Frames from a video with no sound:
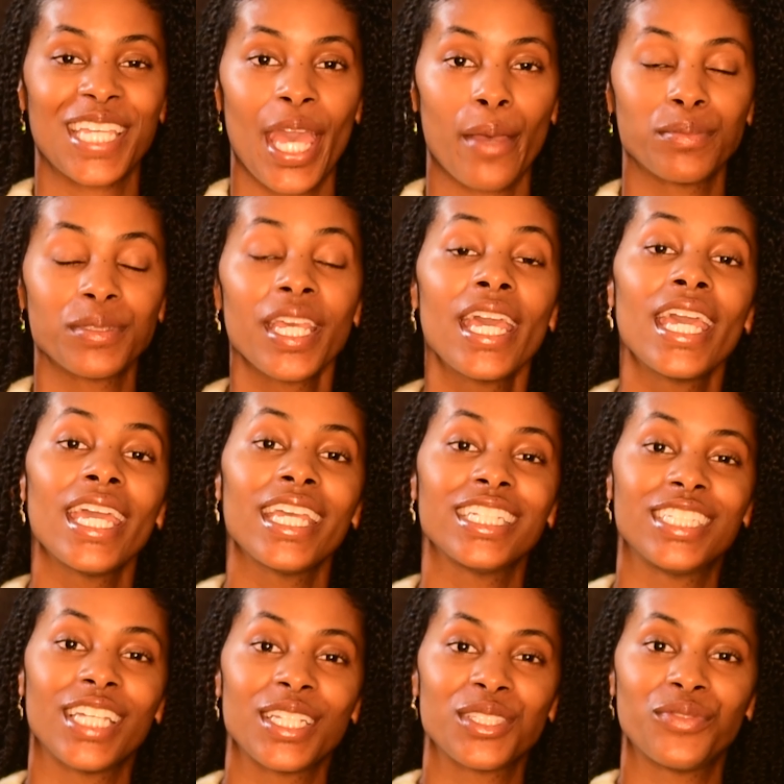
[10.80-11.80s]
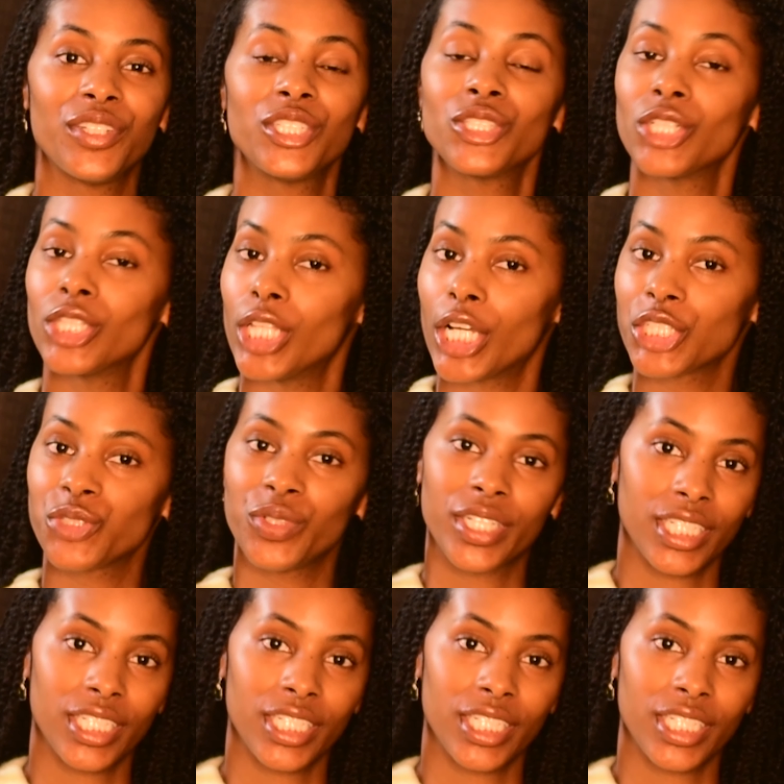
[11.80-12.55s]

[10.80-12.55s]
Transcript: Kept. It does feature luxury,